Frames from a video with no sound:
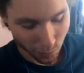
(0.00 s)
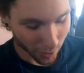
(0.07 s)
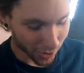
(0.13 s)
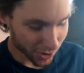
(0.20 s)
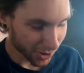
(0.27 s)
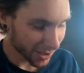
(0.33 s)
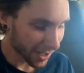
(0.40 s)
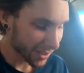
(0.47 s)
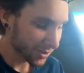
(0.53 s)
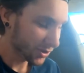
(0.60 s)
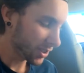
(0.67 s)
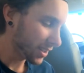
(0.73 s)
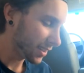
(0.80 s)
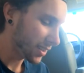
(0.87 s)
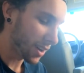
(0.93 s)
Once you're done
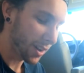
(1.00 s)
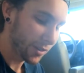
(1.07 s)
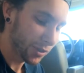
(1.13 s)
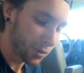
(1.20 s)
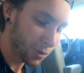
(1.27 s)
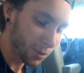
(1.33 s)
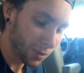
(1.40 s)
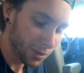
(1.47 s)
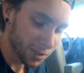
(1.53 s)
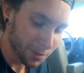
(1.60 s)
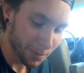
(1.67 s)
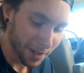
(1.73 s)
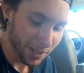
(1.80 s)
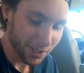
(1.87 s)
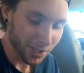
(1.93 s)
drilling all your holes,
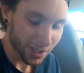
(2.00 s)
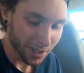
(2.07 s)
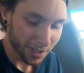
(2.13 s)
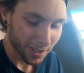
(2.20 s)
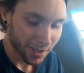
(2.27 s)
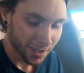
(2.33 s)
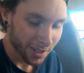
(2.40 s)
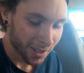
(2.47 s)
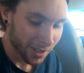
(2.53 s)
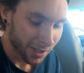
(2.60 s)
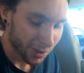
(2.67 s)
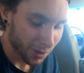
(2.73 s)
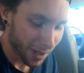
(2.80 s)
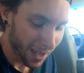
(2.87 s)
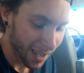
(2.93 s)
make sure
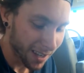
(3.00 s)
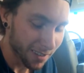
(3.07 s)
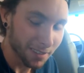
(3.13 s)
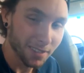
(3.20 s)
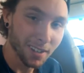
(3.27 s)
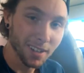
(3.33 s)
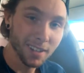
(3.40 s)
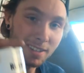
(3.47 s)
you have